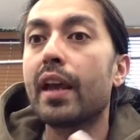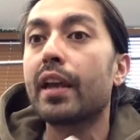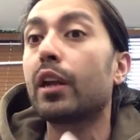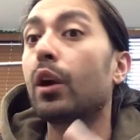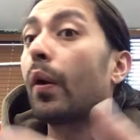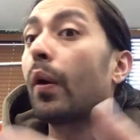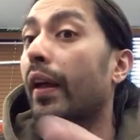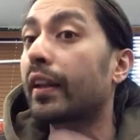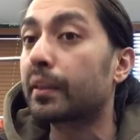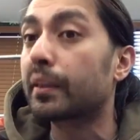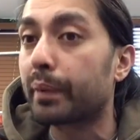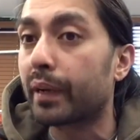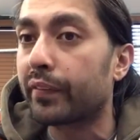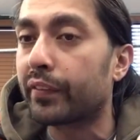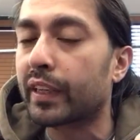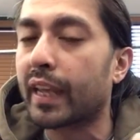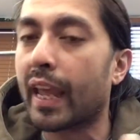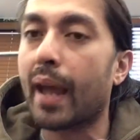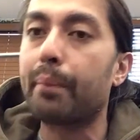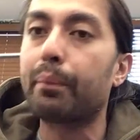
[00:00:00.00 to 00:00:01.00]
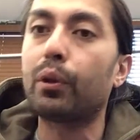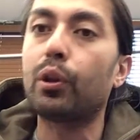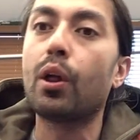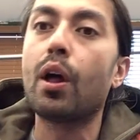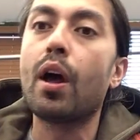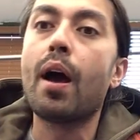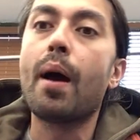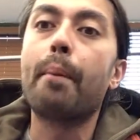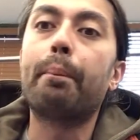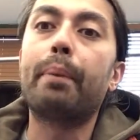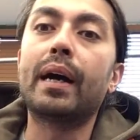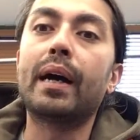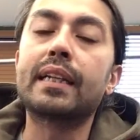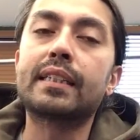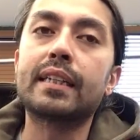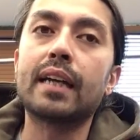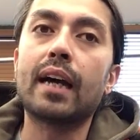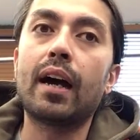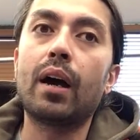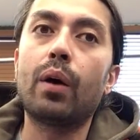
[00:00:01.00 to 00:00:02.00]
you know, that's a bit of a gamble
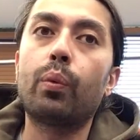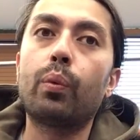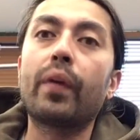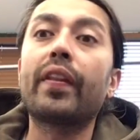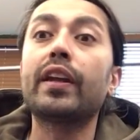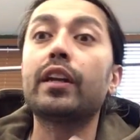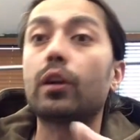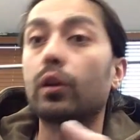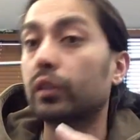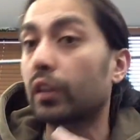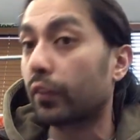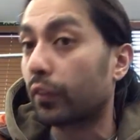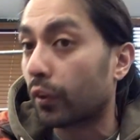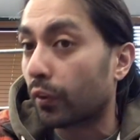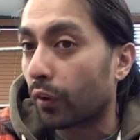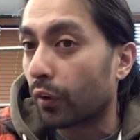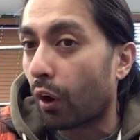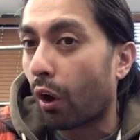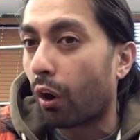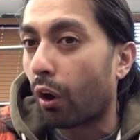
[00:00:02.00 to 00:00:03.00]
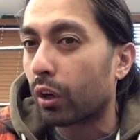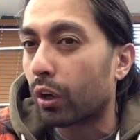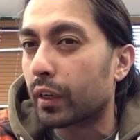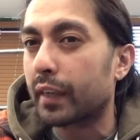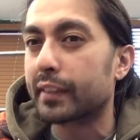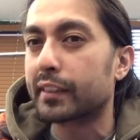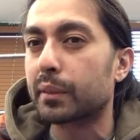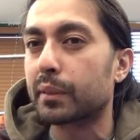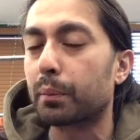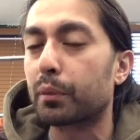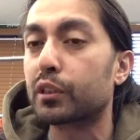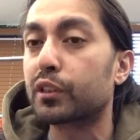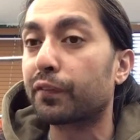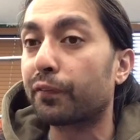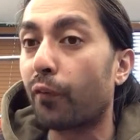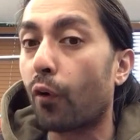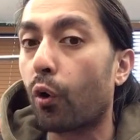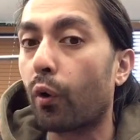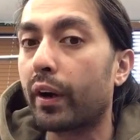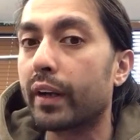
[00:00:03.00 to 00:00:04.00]
but uh, when they note that there are customers
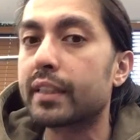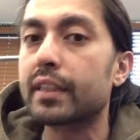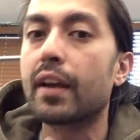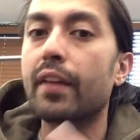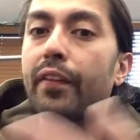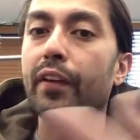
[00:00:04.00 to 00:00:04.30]
for it,